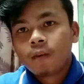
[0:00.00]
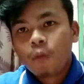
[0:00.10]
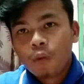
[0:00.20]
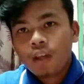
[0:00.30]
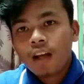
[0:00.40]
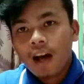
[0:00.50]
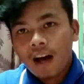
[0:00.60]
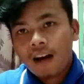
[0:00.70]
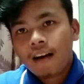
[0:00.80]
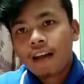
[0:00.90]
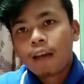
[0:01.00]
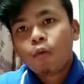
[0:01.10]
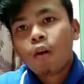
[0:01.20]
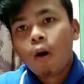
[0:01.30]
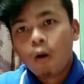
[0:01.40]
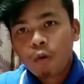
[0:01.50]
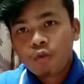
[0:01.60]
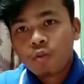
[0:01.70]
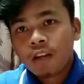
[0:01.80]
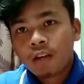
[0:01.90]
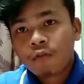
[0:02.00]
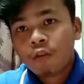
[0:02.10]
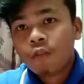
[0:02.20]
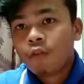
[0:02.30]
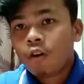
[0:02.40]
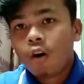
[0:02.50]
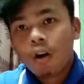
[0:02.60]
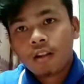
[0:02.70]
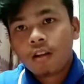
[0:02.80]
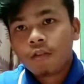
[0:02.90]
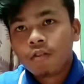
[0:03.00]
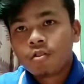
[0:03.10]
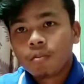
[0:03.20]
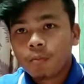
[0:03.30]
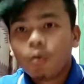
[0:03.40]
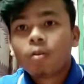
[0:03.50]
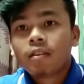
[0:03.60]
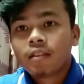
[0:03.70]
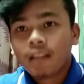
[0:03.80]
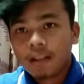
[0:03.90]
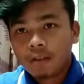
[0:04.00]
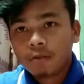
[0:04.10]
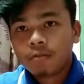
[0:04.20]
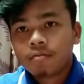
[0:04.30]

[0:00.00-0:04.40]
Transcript: We are and will always be thankful for all the love and support. Thank you.